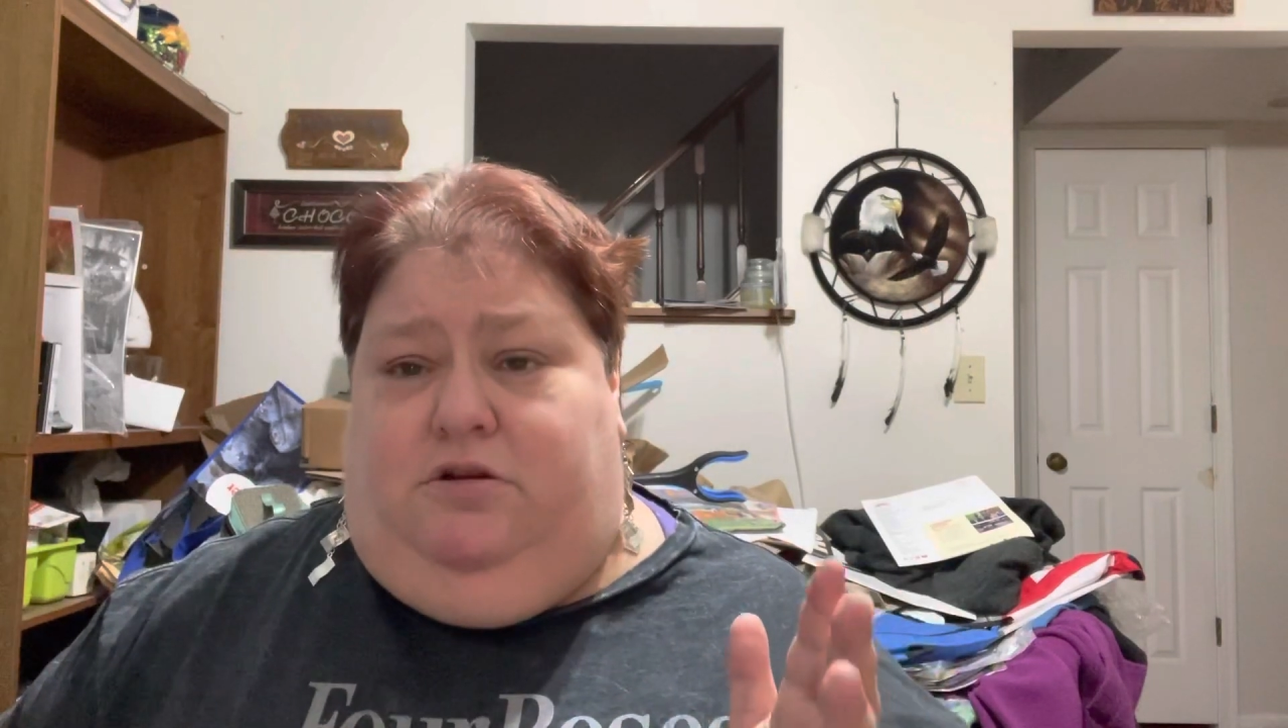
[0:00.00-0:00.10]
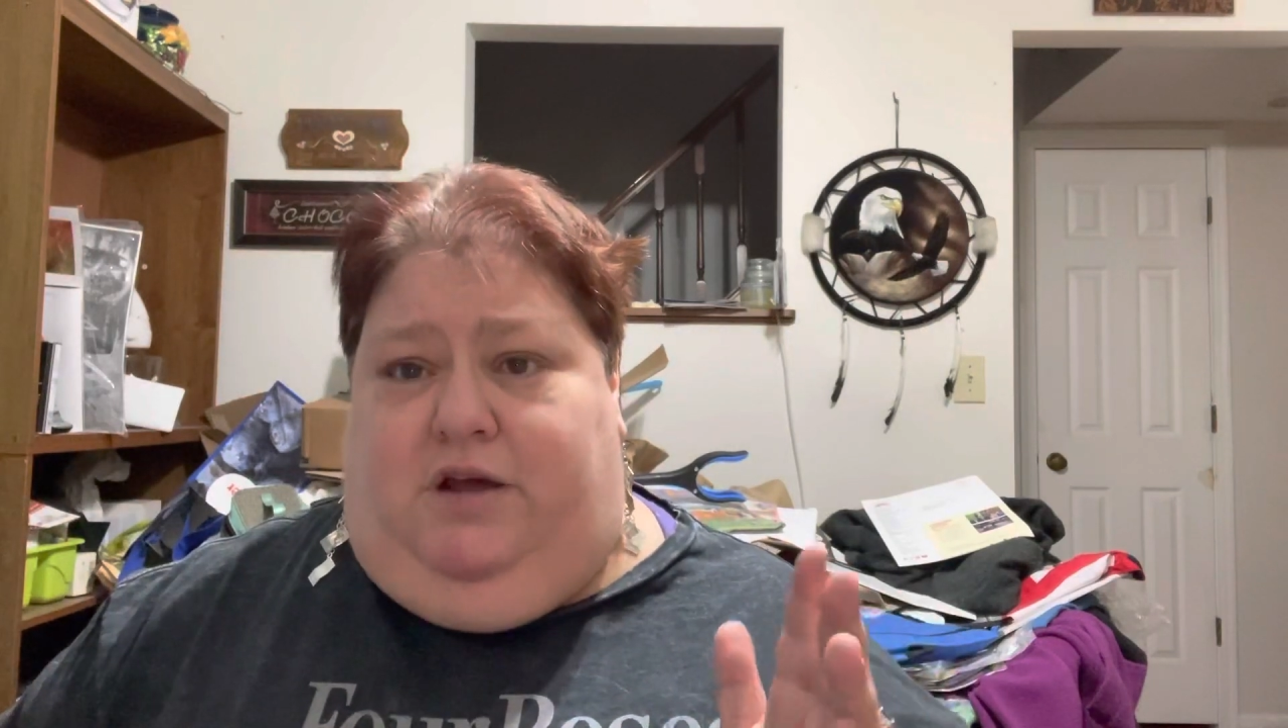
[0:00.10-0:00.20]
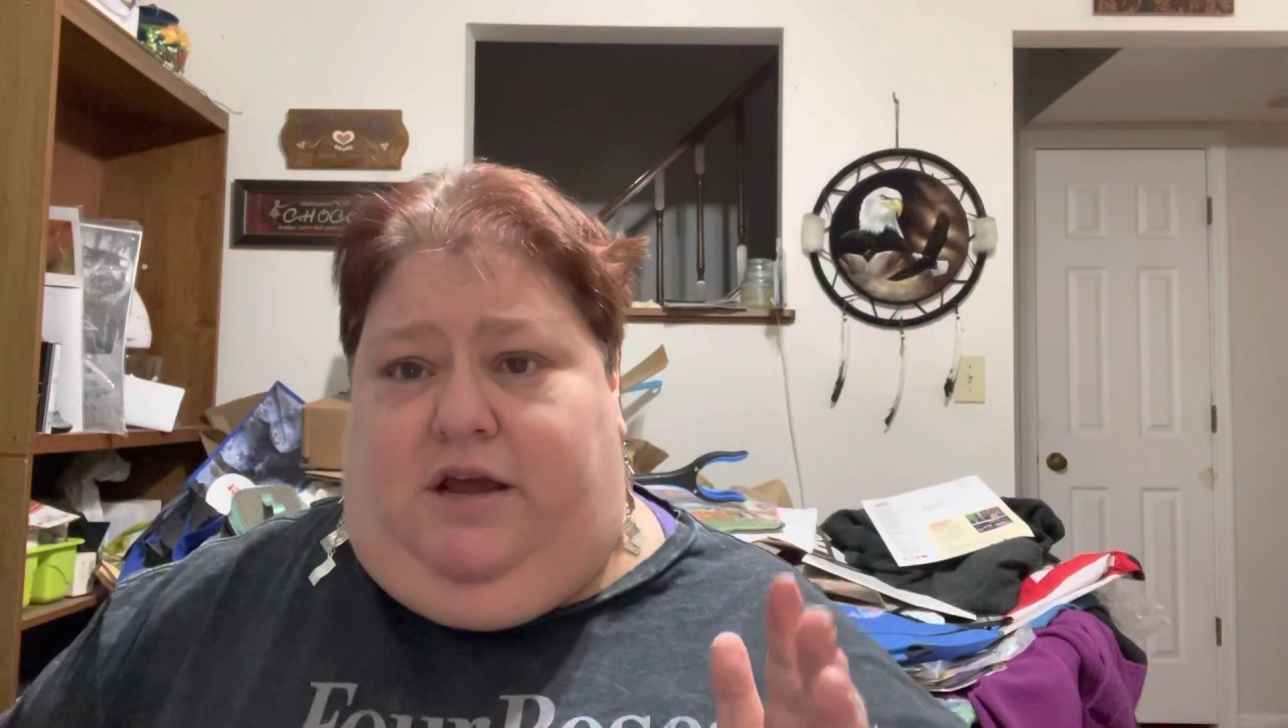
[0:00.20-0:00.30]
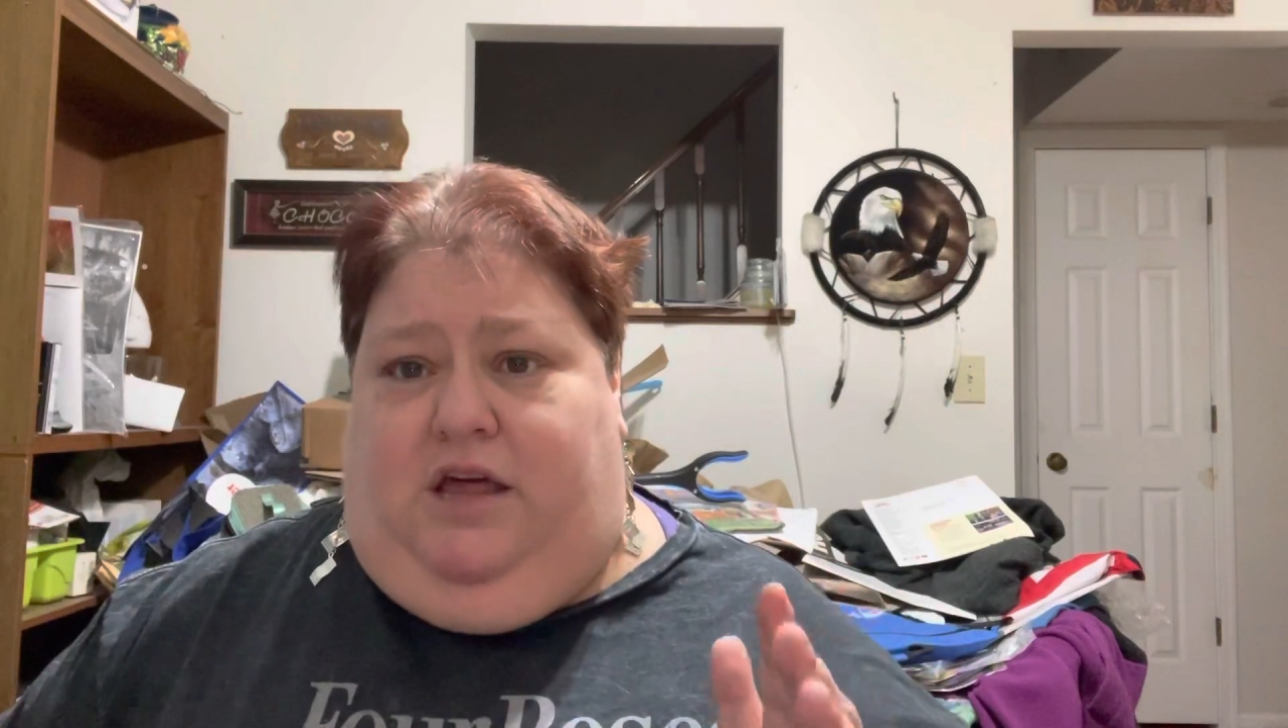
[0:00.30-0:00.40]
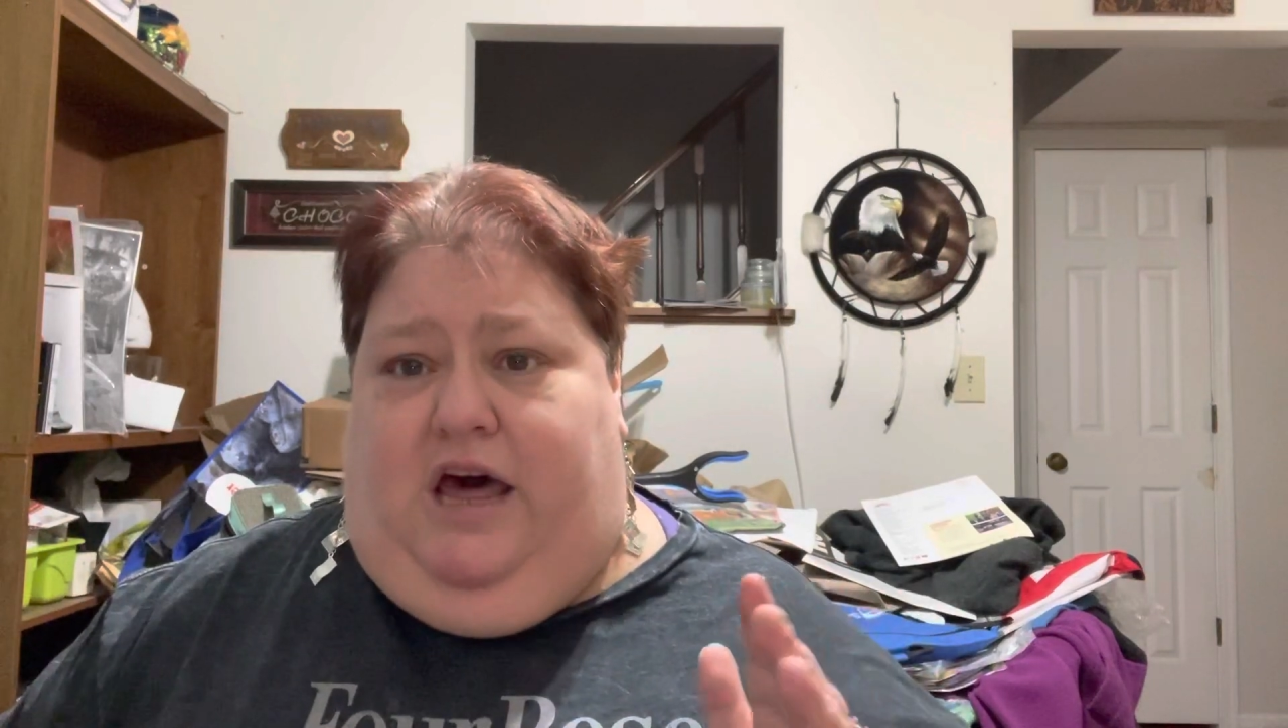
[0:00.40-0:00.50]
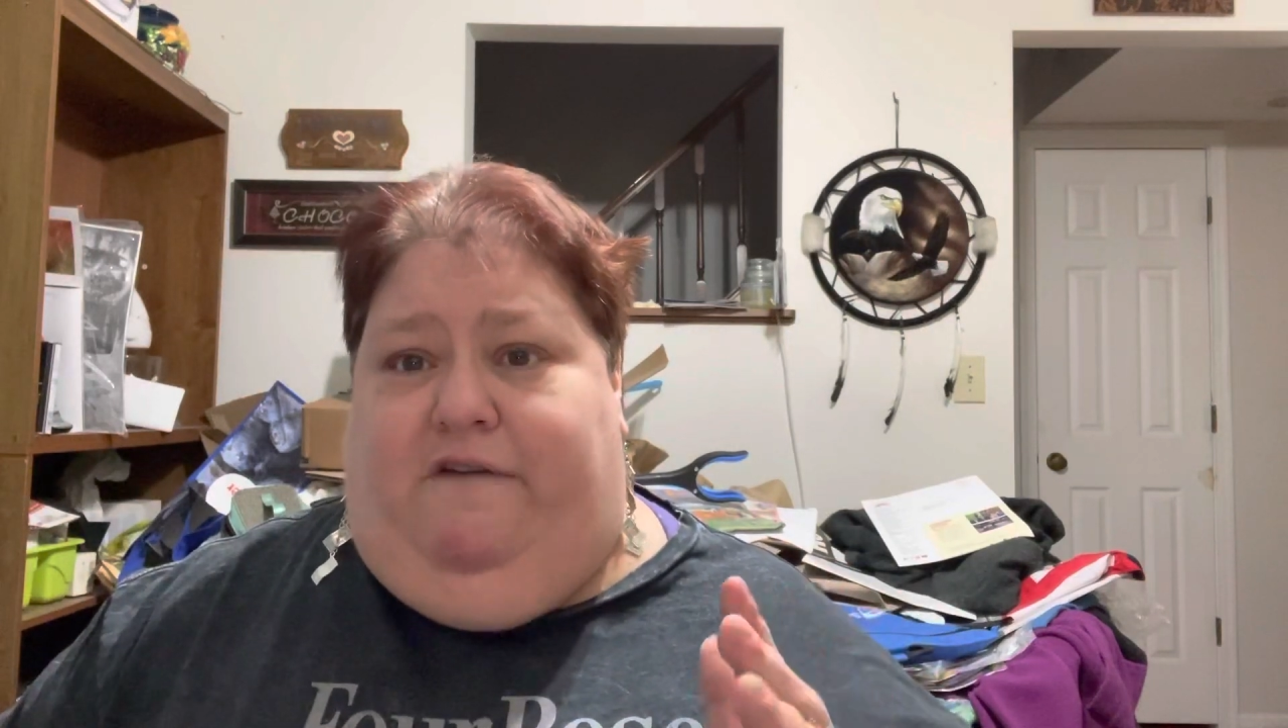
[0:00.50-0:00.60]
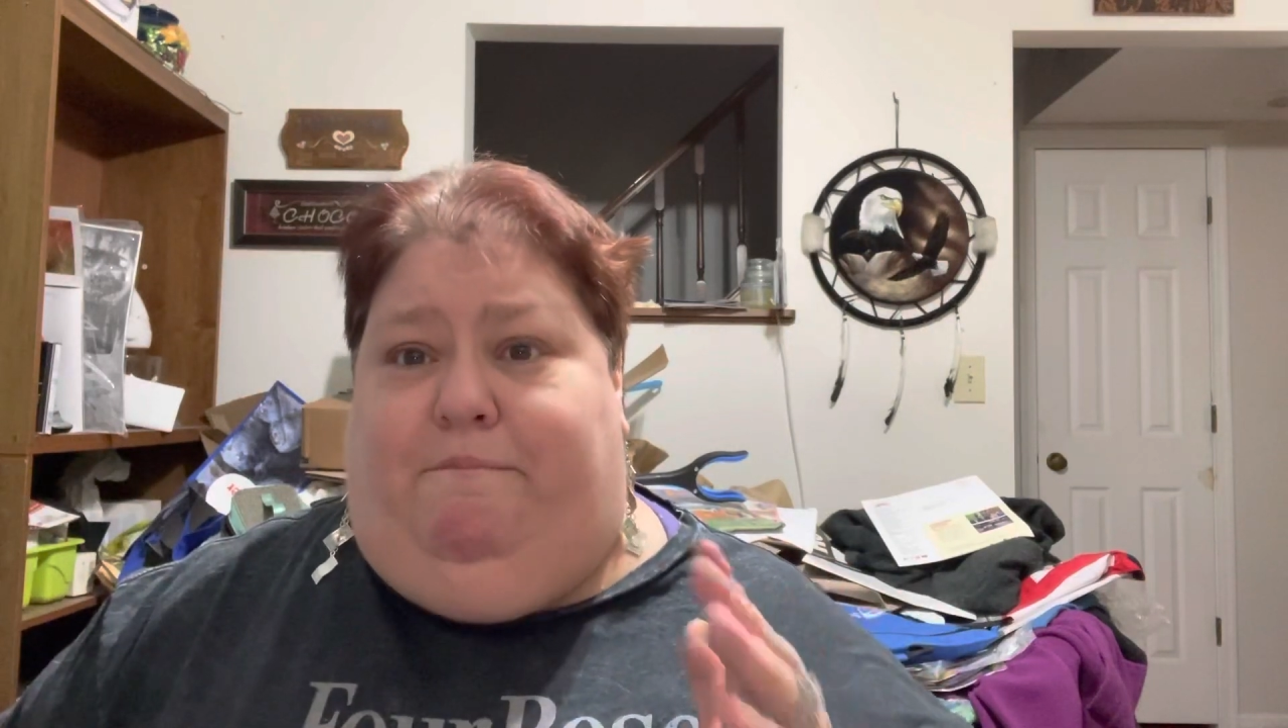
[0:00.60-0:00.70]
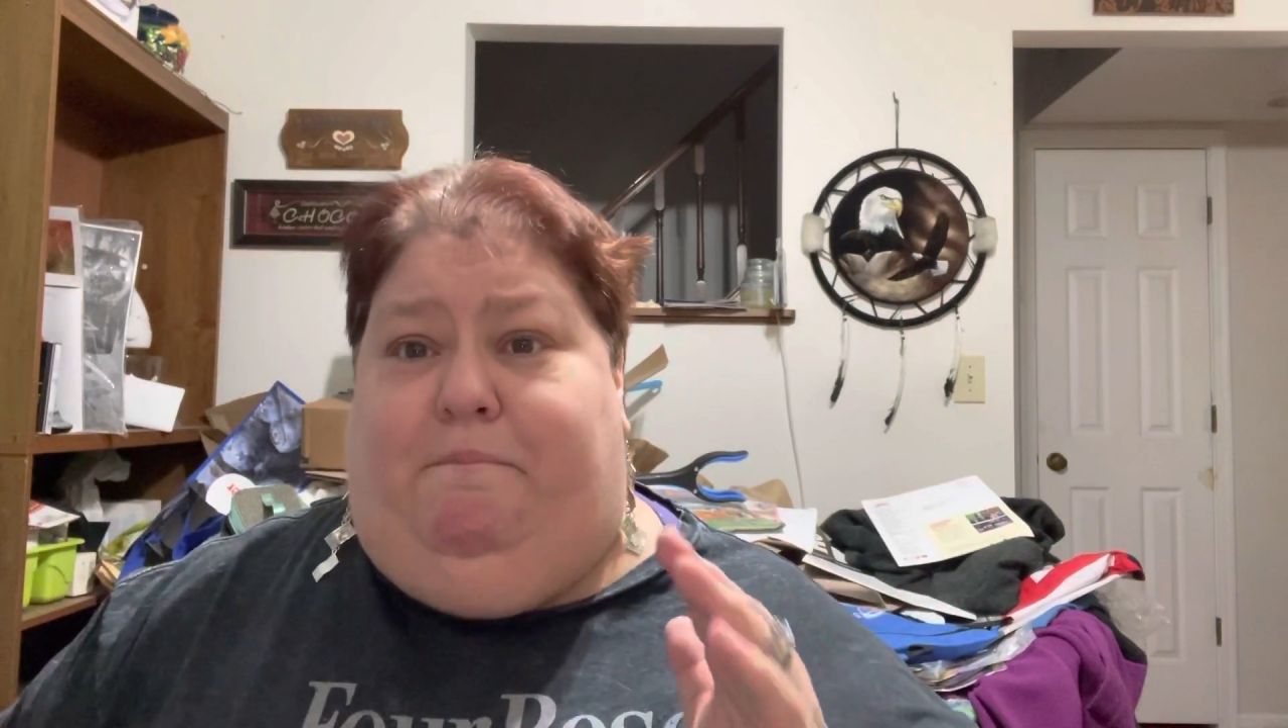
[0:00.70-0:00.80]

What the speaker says: like a lot of